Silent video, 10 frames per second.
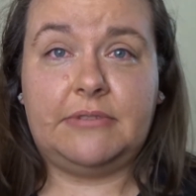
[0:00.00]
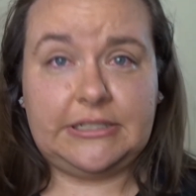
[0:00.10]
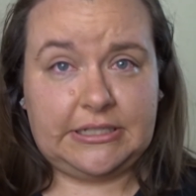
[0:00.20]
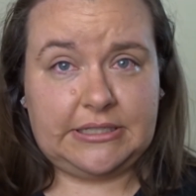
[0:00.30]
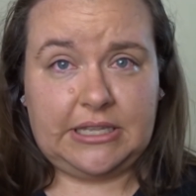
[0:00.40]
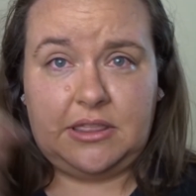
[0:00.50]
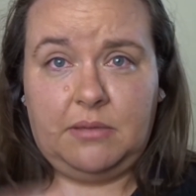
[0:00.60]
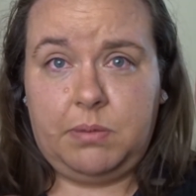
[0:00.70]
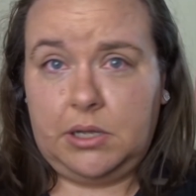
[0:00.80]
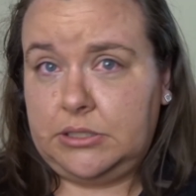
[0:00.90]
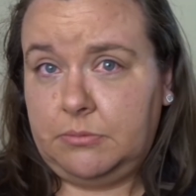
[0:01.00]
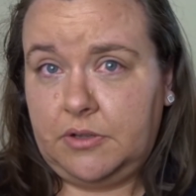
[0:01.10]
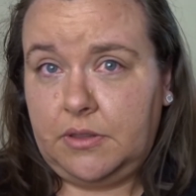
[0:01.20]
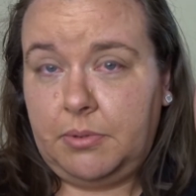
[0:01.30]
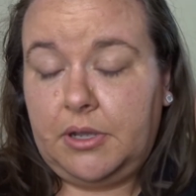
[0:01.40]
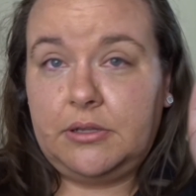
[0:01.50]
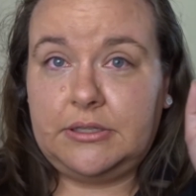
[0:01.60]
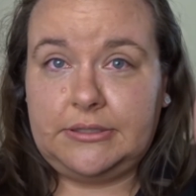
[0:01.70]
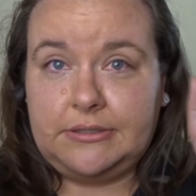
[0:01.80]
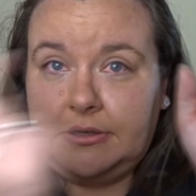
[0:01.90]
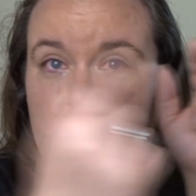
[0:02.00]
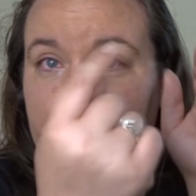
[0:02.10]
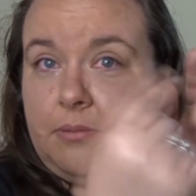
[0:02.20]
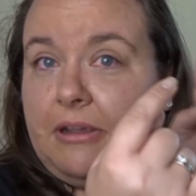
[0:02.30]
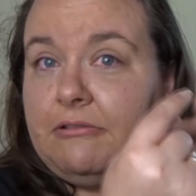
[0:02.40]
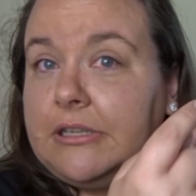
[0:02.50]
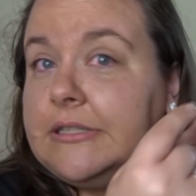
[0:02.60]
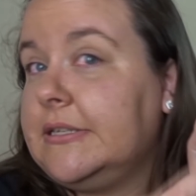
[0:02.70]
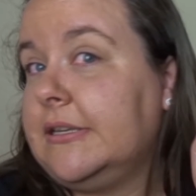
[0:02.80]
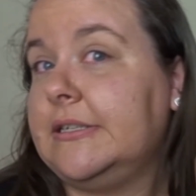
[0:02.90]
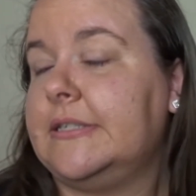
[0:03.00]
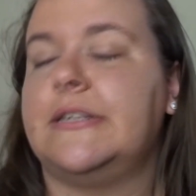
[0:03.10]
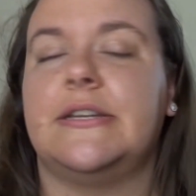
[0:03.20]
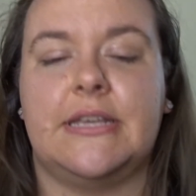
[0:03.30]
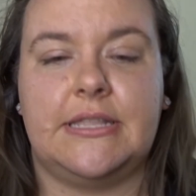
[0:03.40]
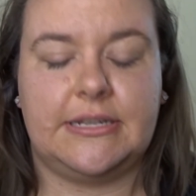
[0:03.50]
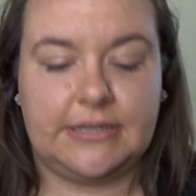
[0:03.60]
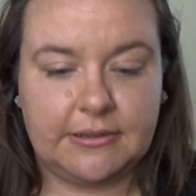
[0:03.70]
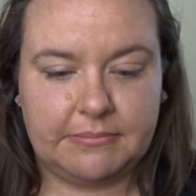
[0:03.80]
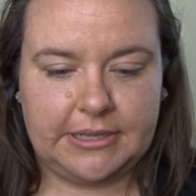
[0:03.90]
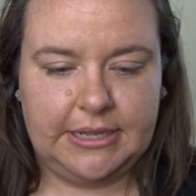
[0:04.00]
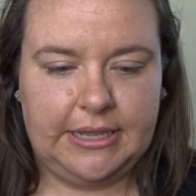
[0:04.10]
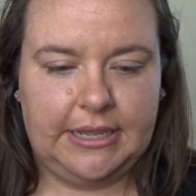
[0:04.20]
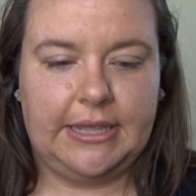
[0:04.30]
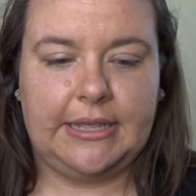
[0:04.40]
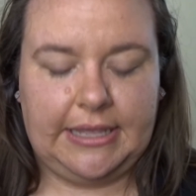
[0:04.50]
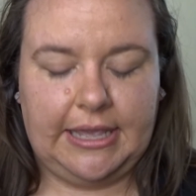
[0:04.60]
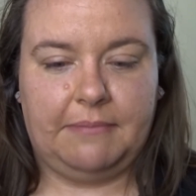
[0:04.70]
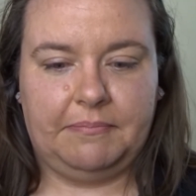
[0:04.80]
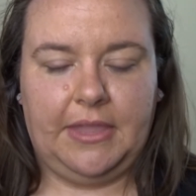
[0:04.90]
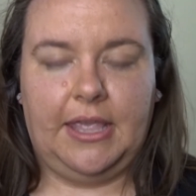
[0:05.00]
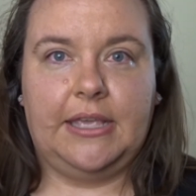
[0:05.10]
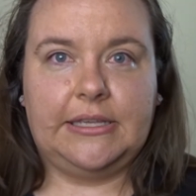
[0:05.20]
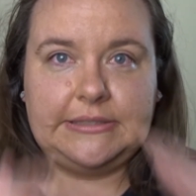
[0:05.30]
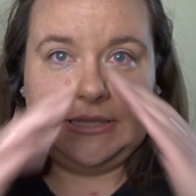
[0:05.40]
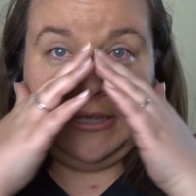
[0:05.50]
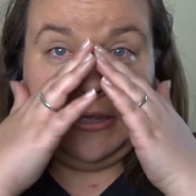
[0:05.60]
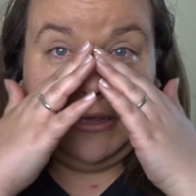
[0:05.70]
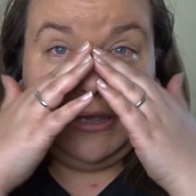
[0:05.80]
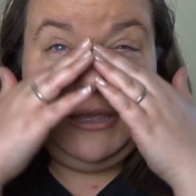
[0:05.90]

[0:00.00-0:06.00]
which is at the bottom of the box, not the American sizing at the top. Yeah, so